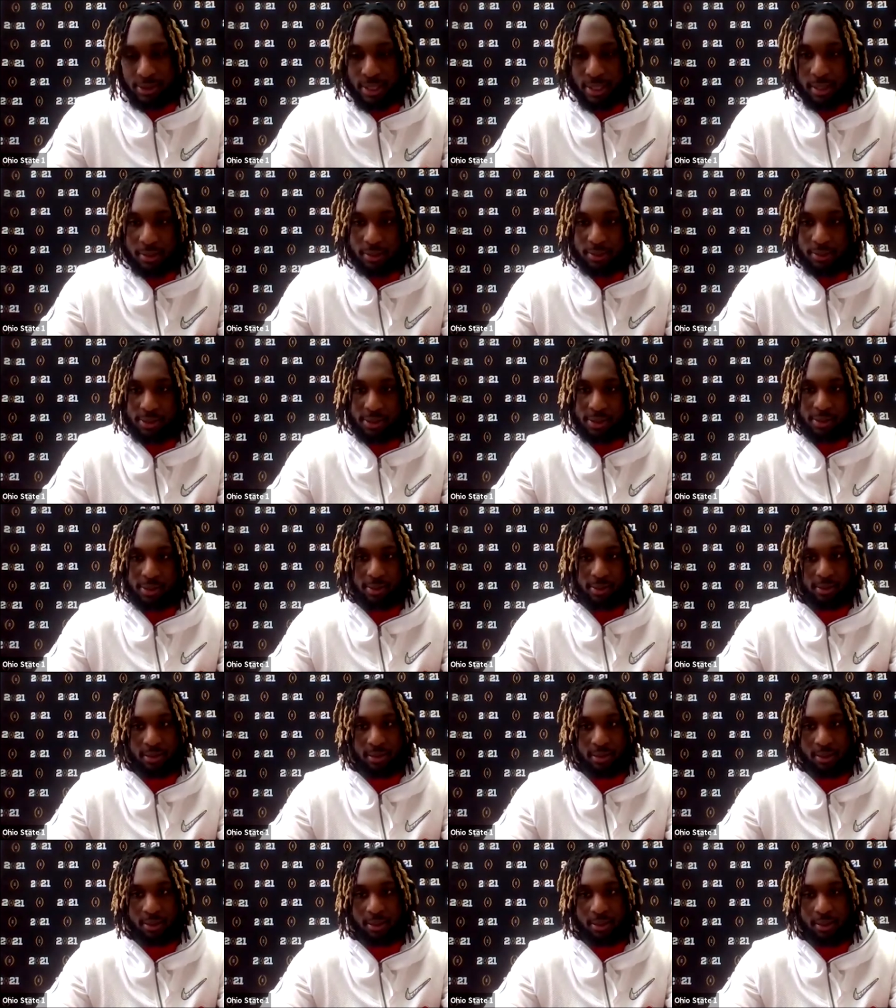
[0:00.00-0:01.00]
challenges,
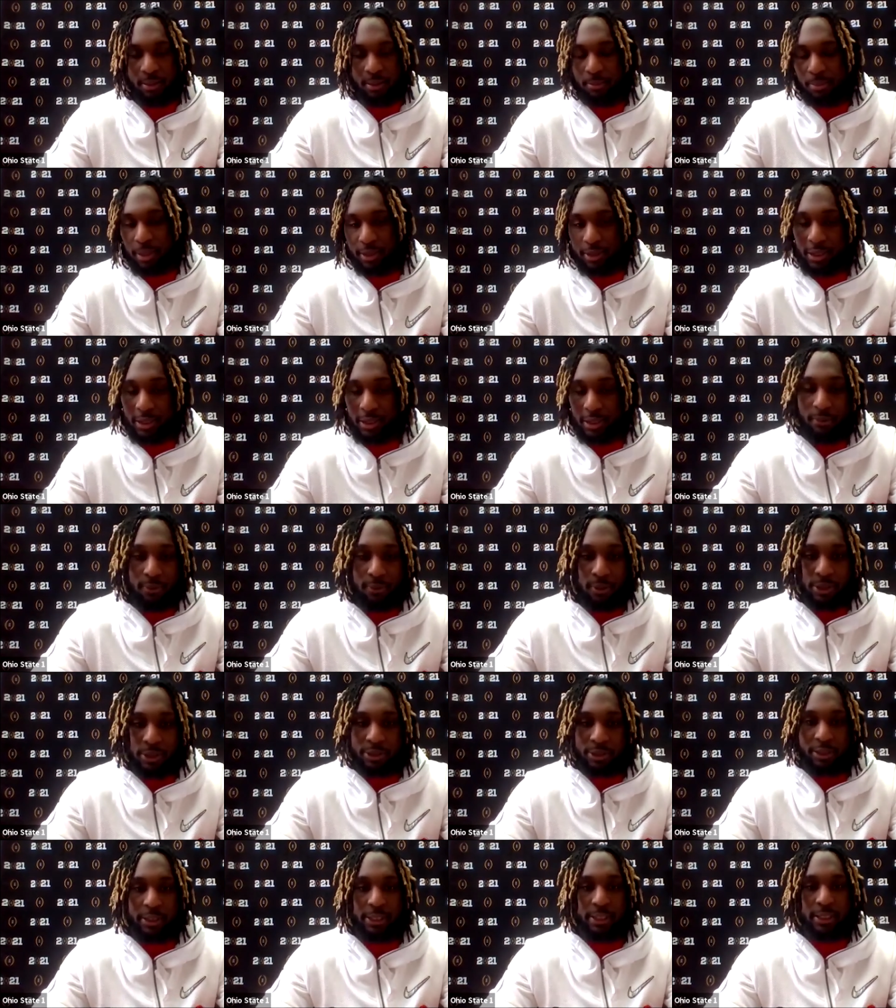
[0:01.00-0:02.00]
a bunch of
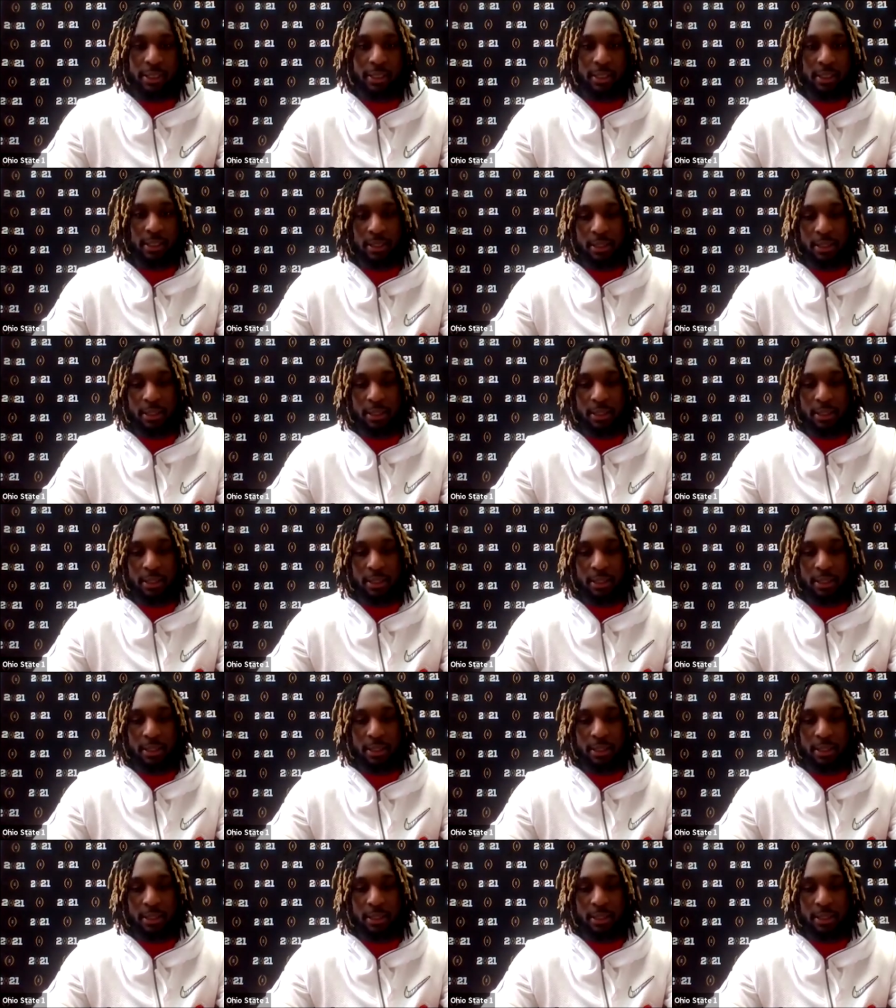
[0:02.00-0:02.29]
adversity.